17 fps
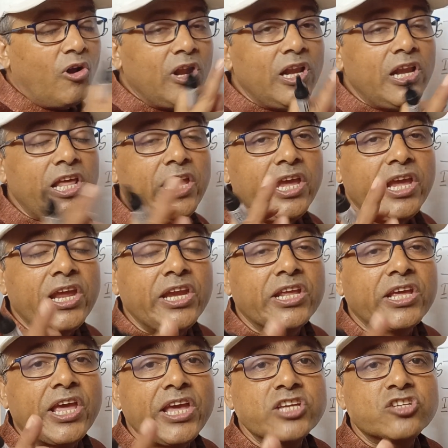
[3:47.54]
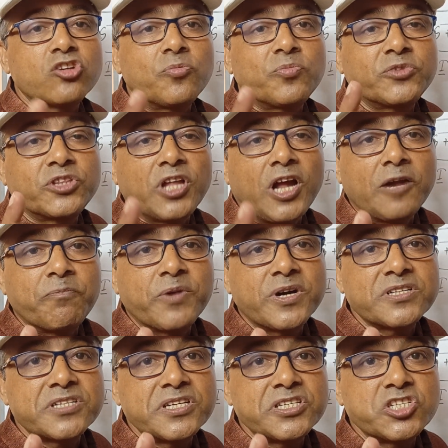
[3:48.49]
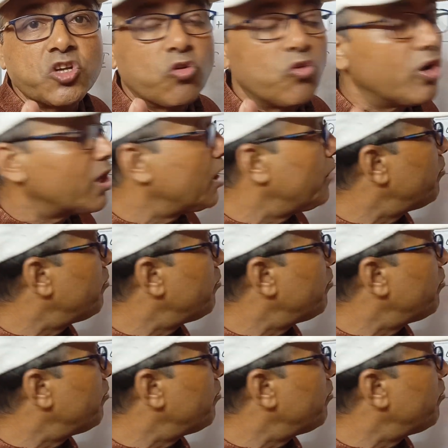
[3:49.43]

only in case of third person singular